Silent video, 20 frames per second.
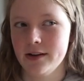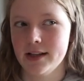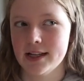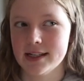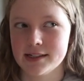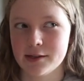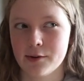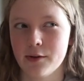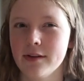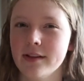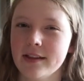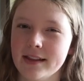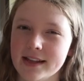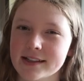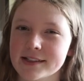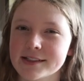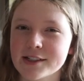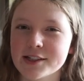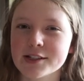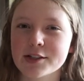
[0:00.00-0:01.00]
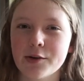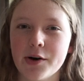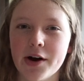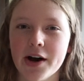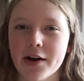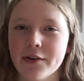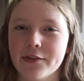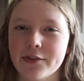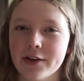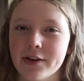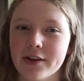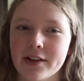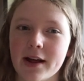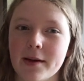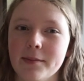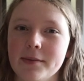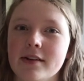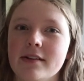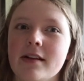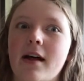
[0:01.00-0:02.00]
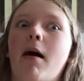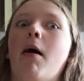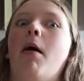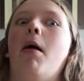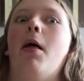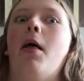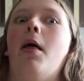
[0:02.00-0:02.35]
There's qu there's just quite a few that I'm just like,